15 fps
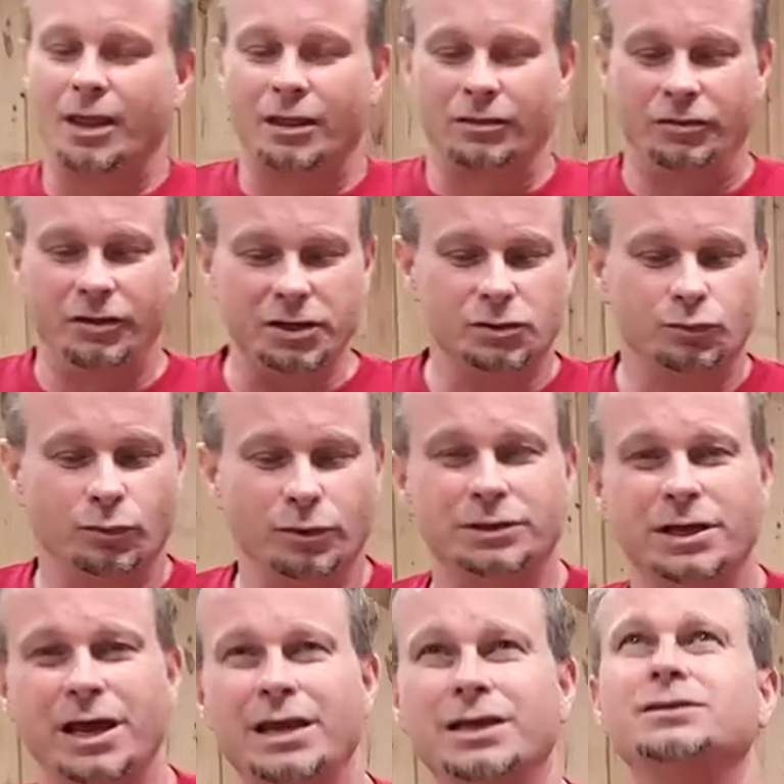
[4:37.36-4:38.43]
this one
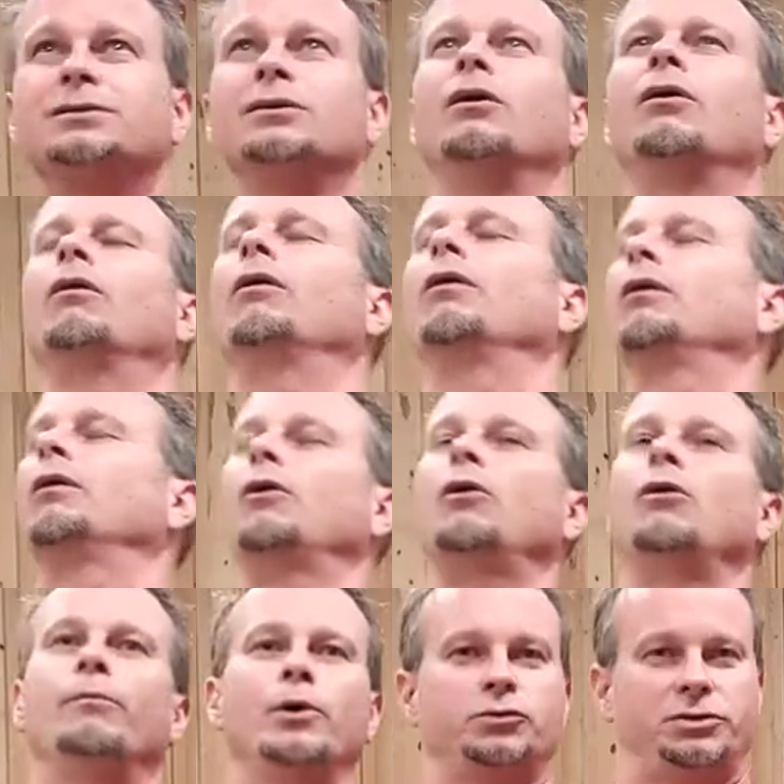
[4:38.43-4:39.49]
tastes
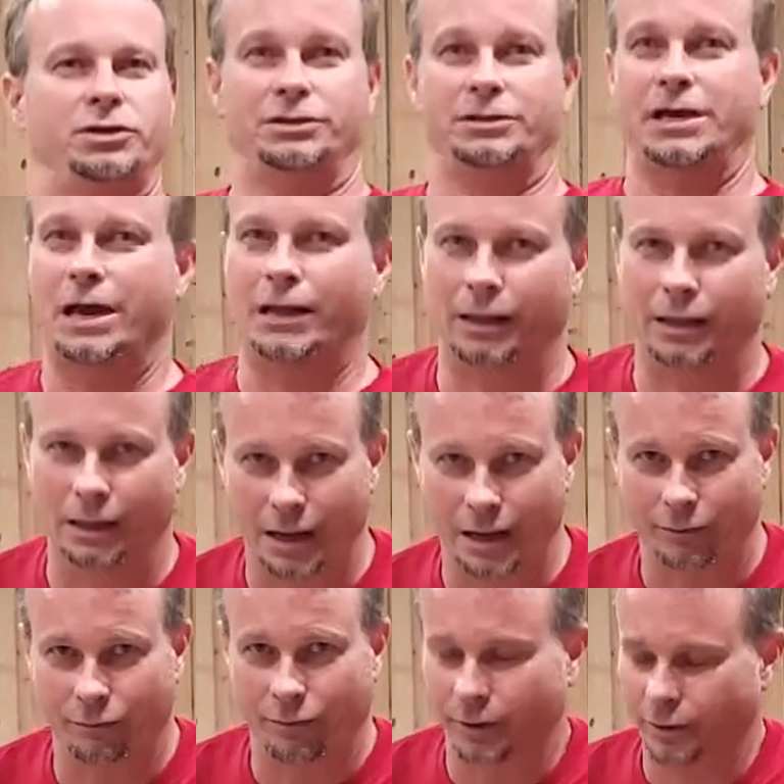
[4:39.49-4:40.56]
almost exactly
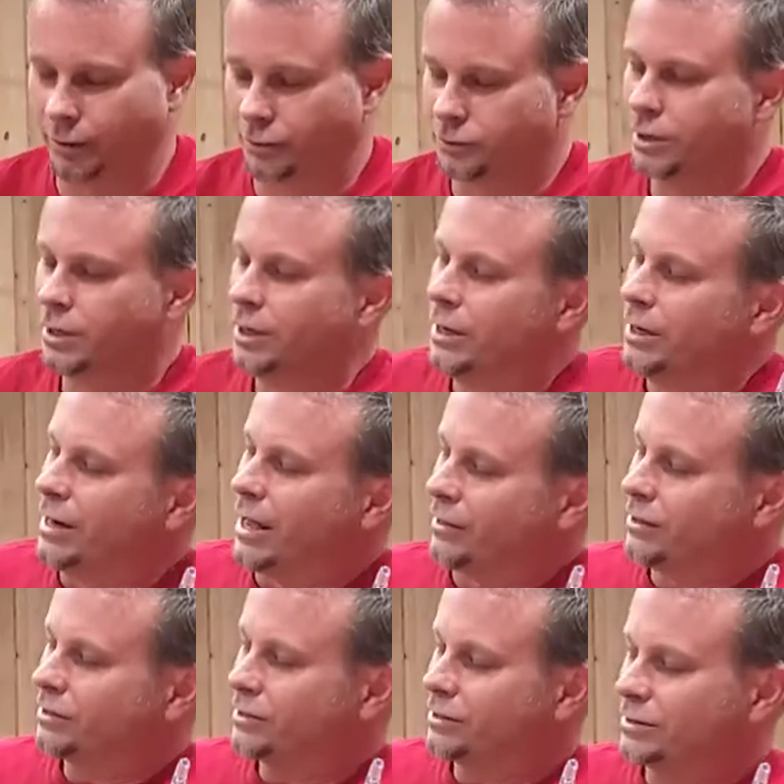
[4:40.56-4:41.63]
like one of those. Now
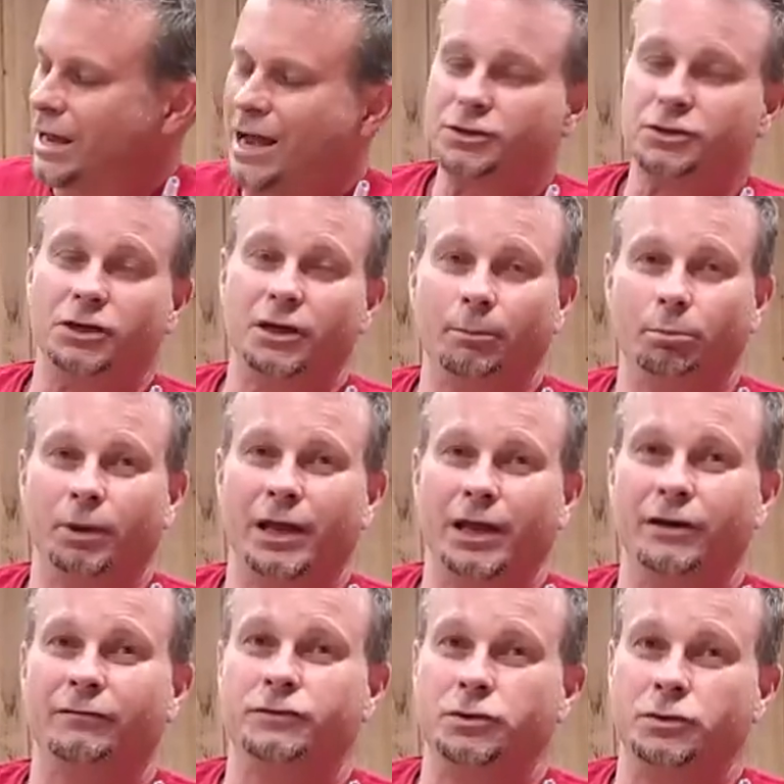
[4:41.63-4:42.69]
this is actually a
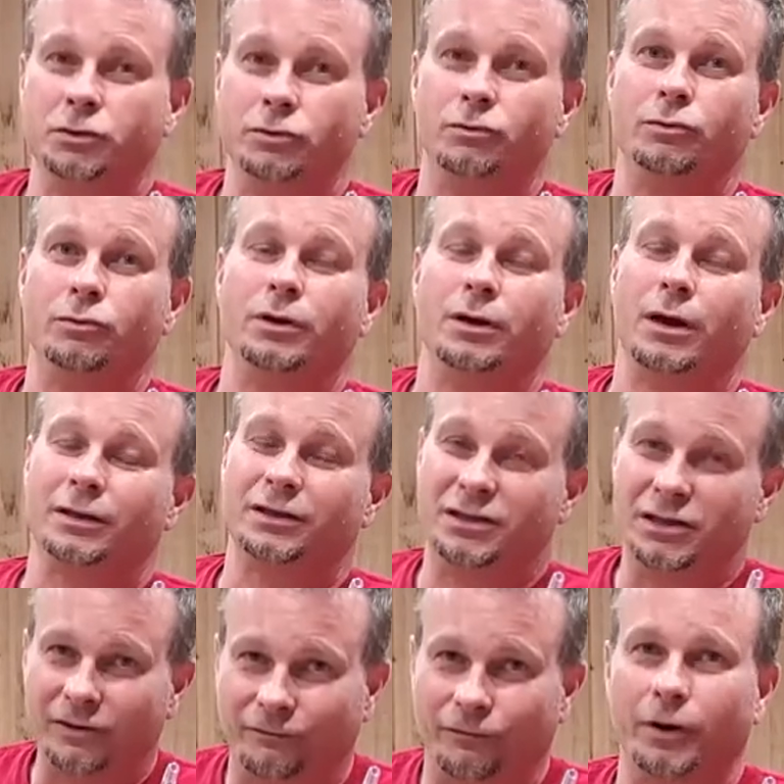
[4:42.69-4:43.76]
blend of two
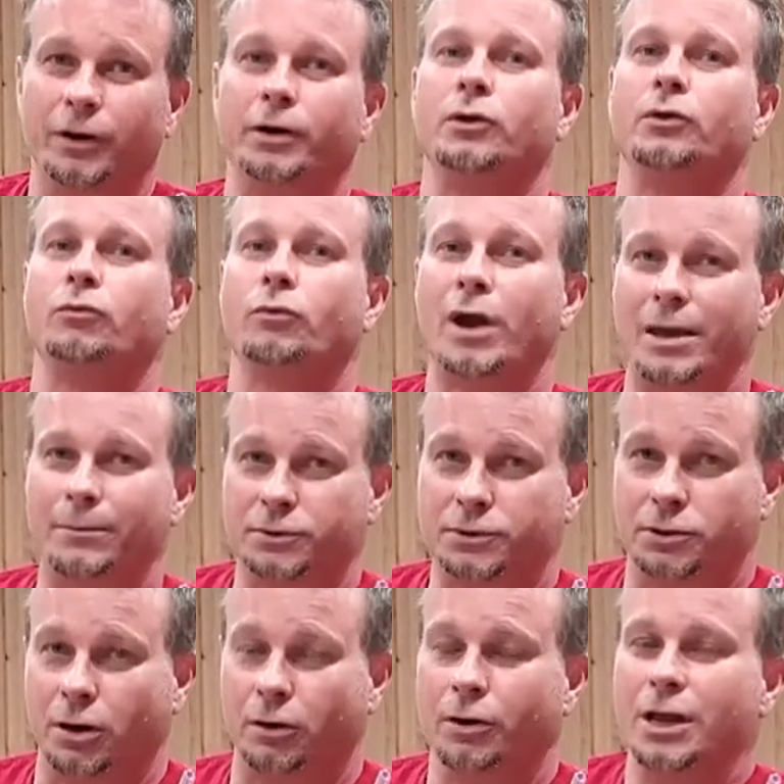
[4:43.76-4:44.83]
different grapes,
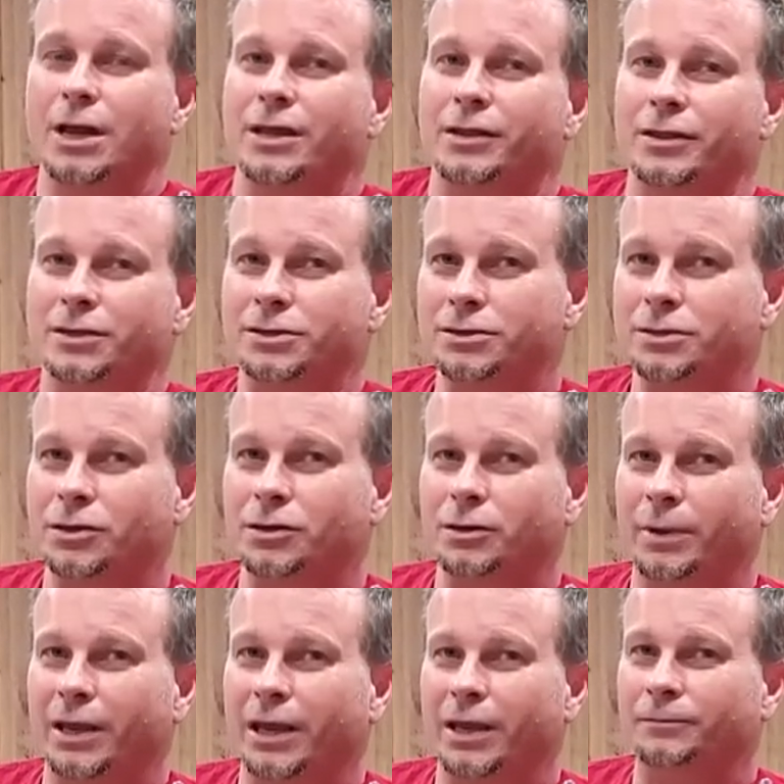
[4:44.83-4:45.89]
though. This is going
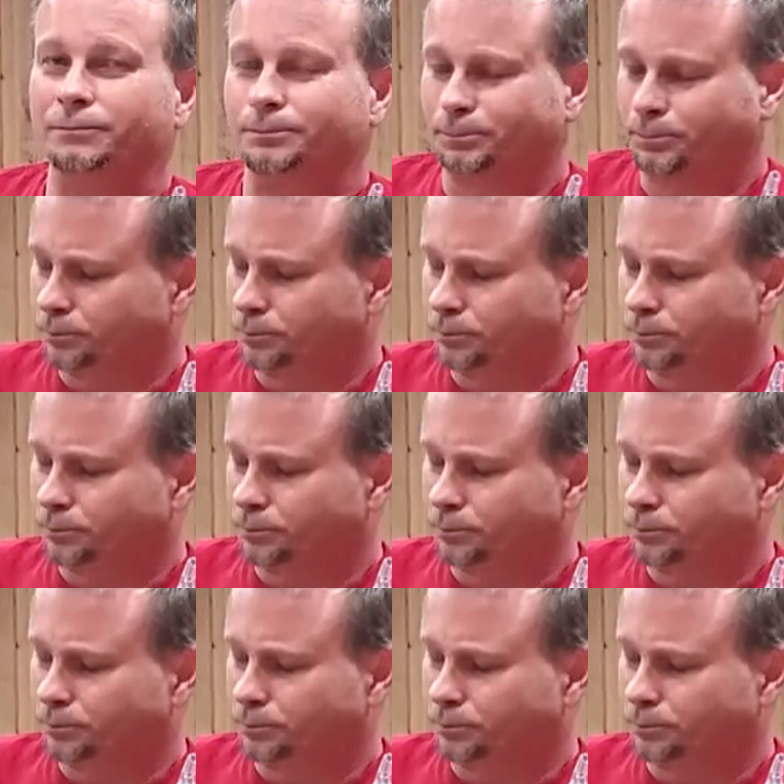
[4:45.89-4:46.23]
to be